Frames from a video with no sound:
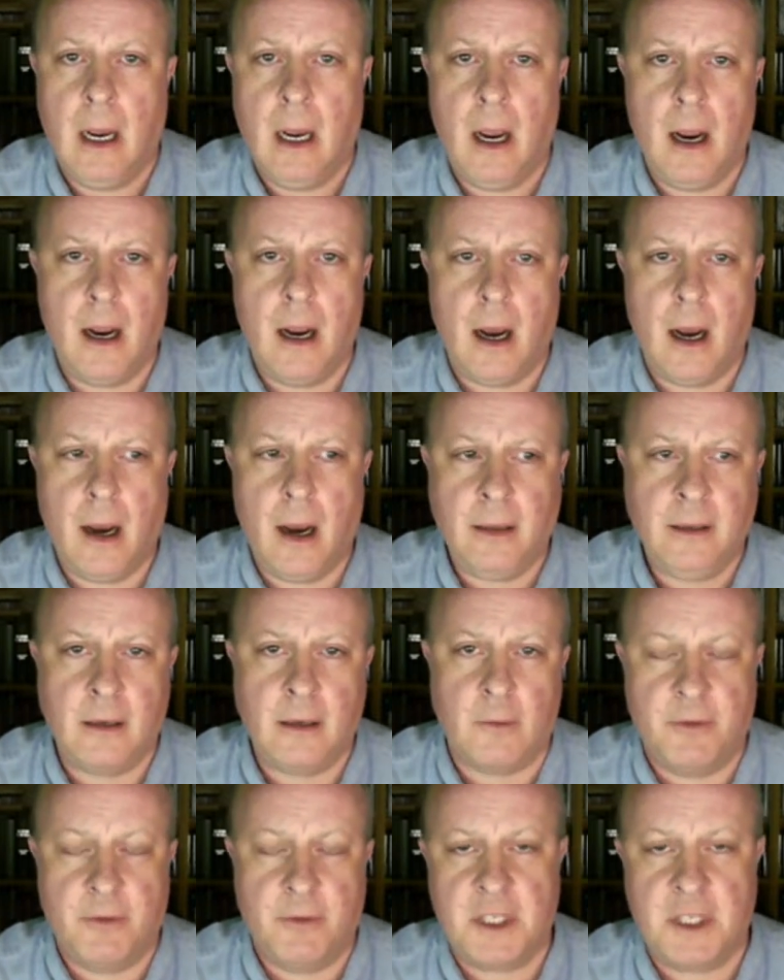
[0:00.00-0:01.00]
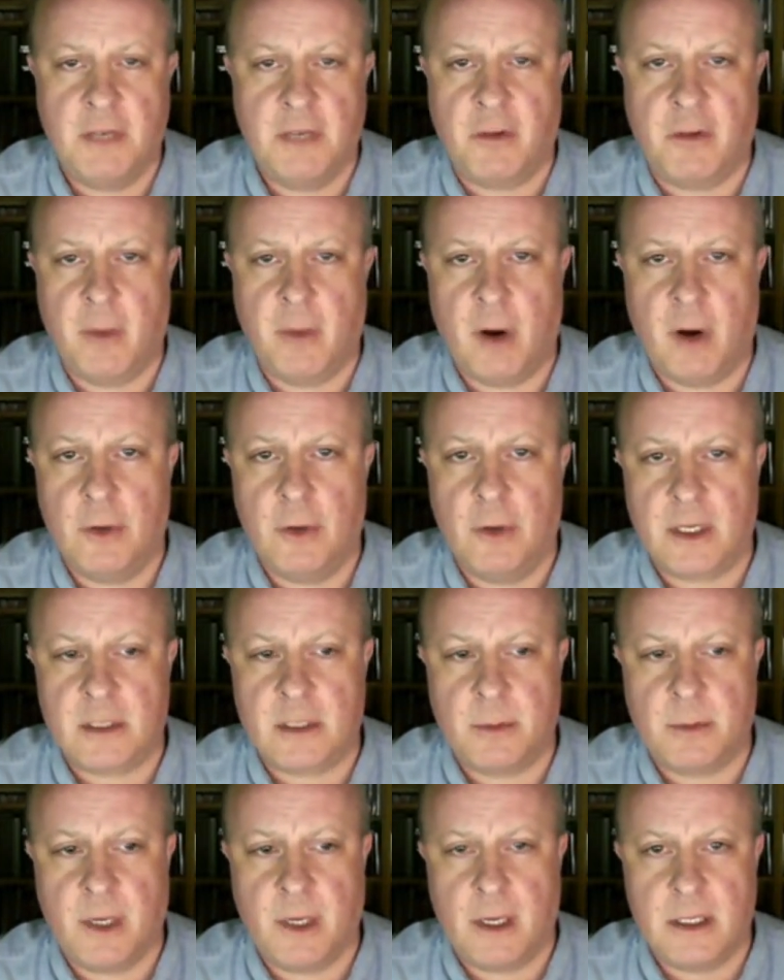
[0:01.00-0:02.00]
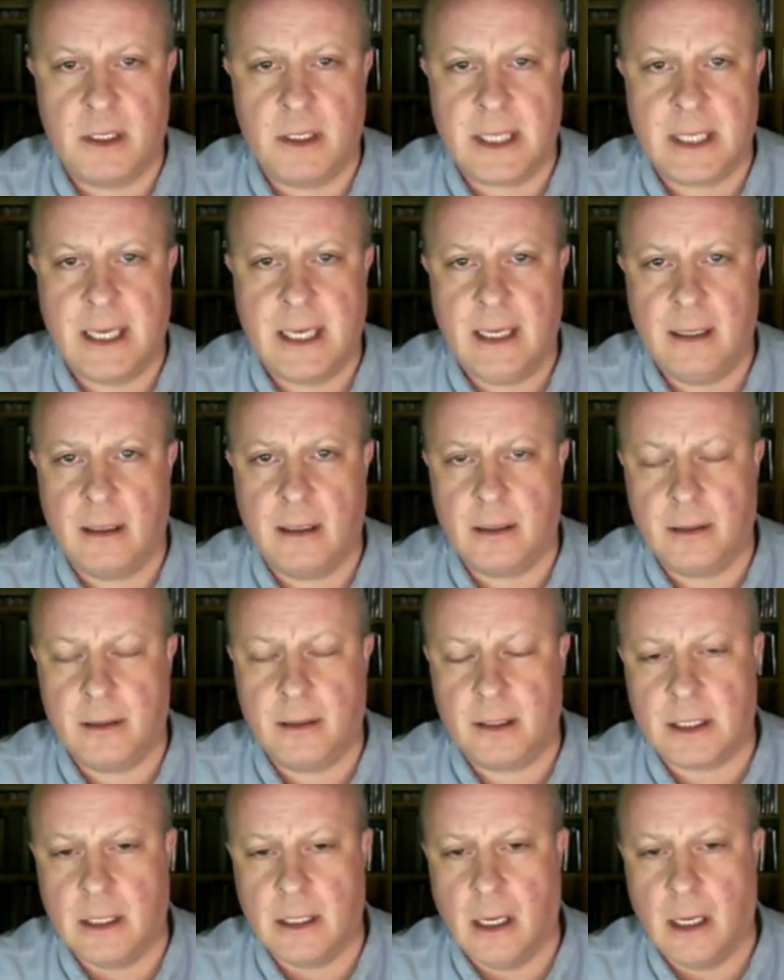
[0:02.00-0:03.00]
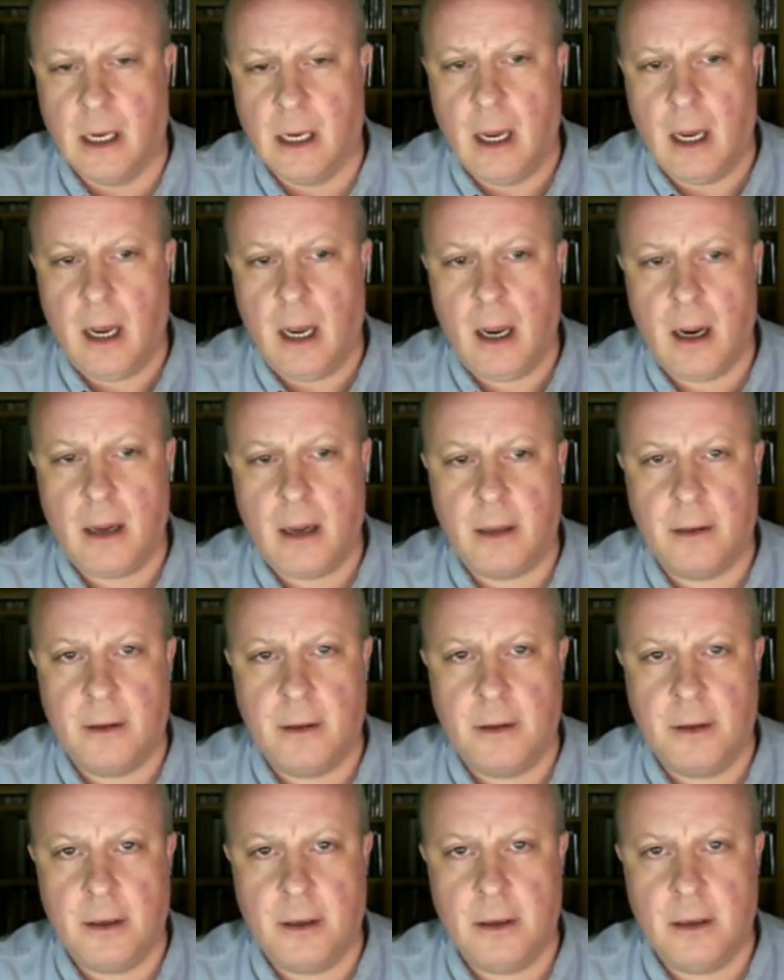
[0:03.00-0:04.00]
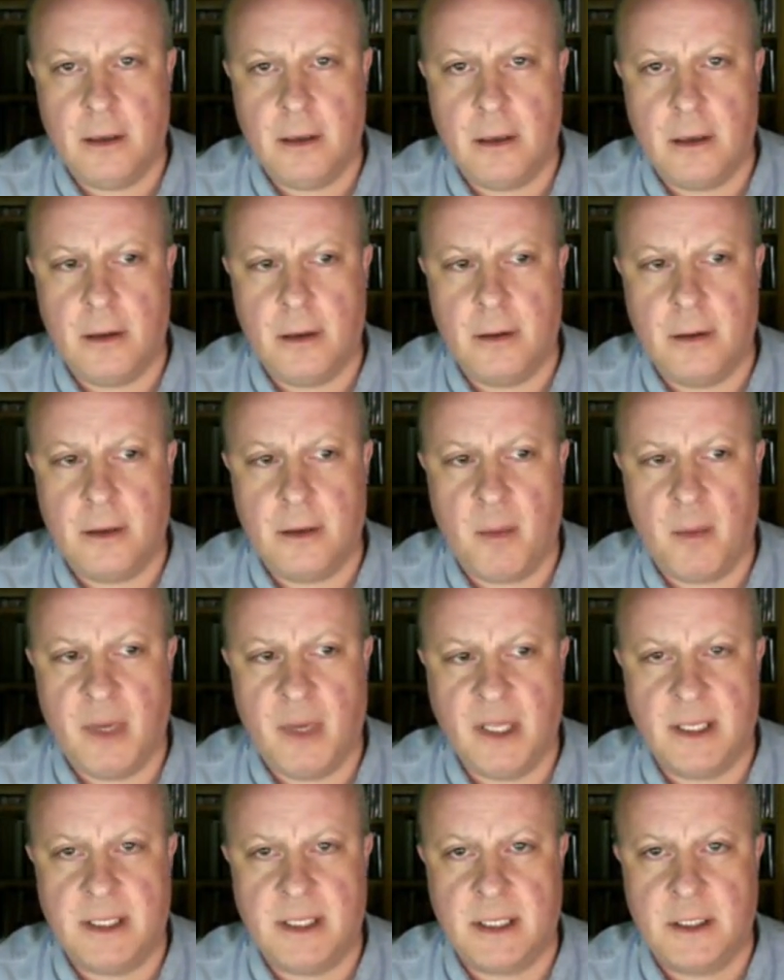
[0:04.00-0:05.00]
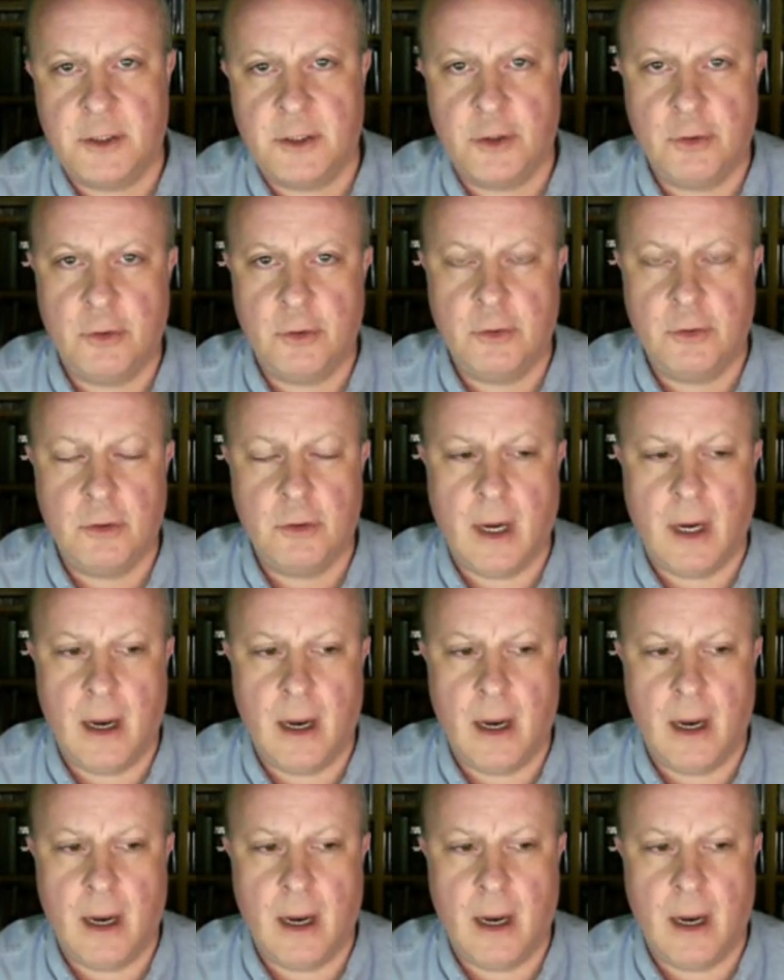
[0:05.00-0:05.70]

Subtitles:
I think we've seen from our own experience here that the ability to